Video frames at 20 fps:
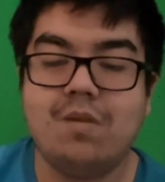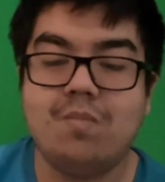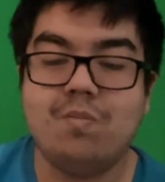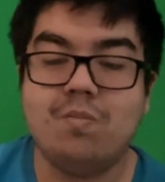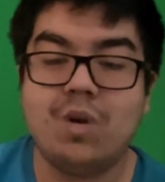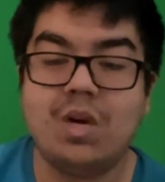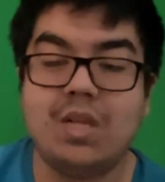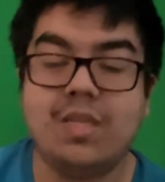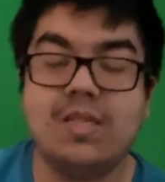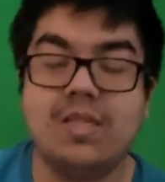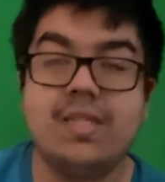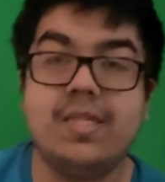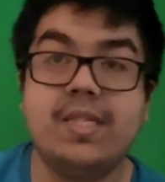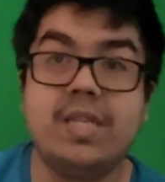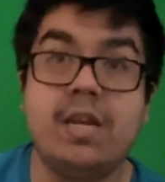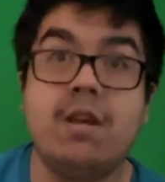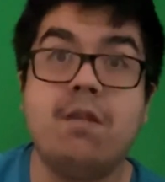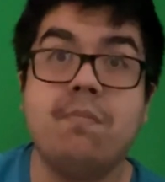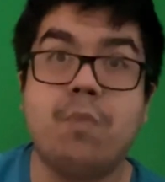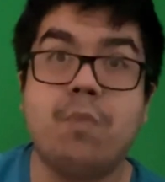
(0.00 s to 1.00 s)
But
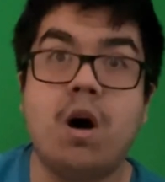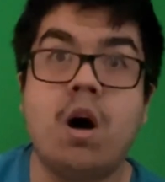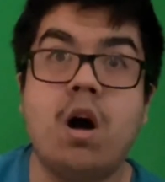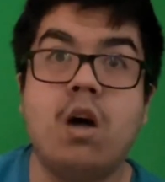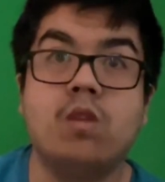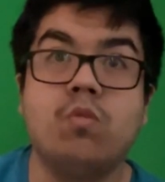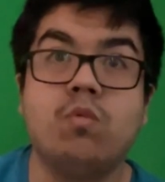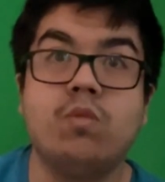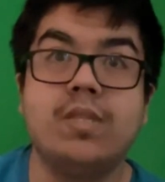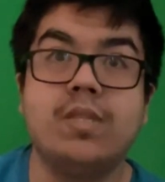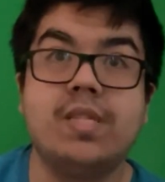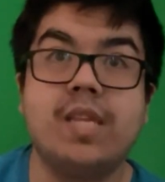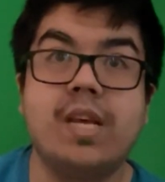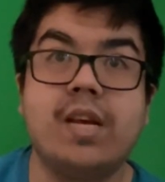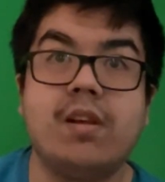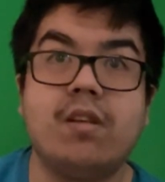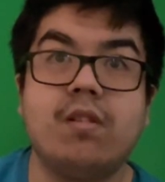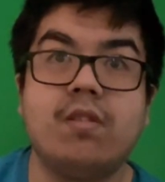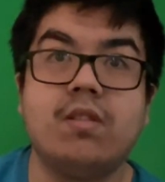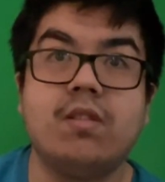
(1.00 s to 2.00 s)
CM Punk was
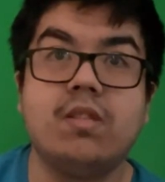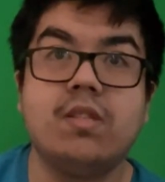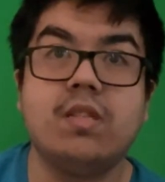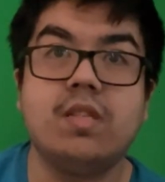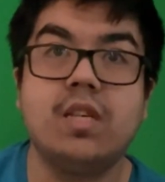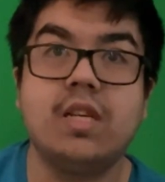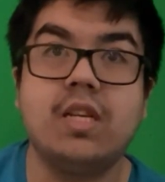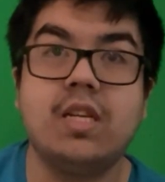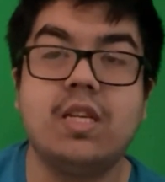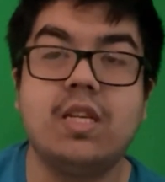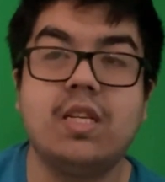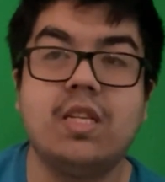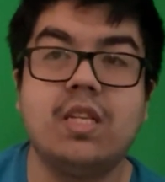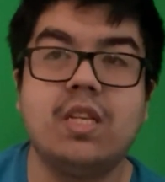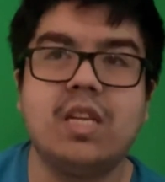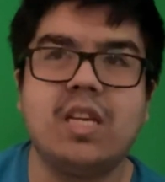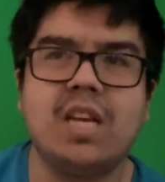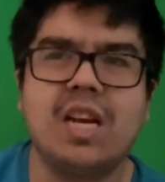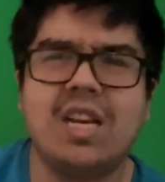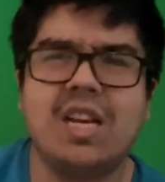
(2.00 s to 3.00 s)
there, and
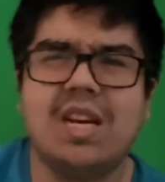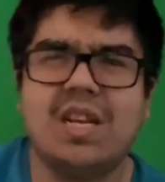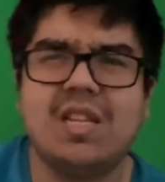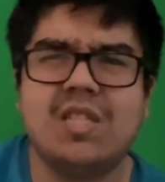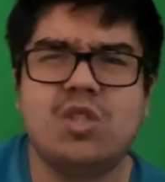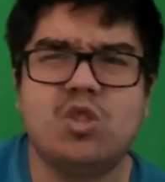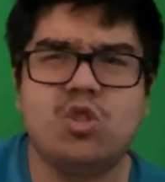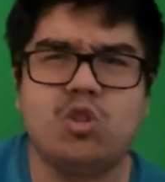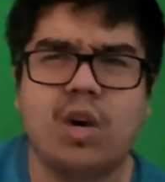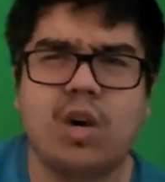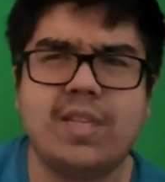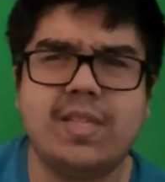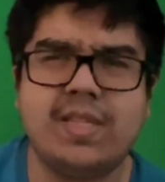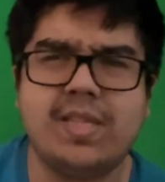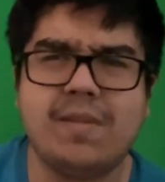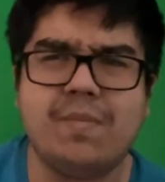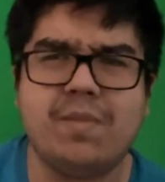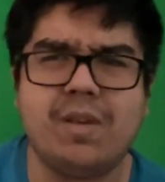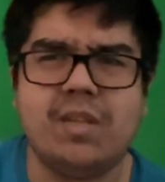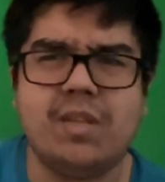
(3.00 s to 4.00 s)
he got a
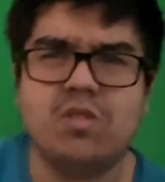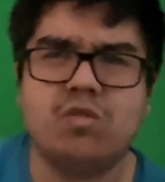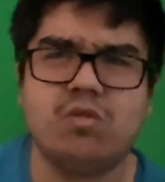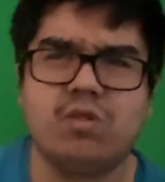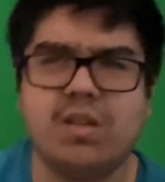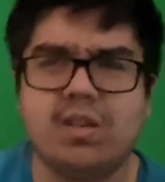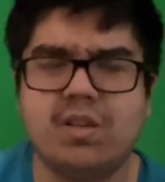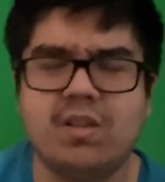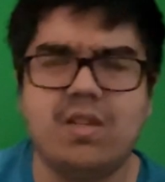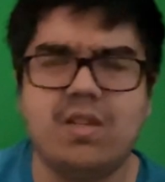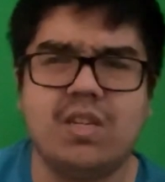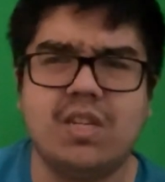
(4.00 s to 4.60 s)
tricep injury.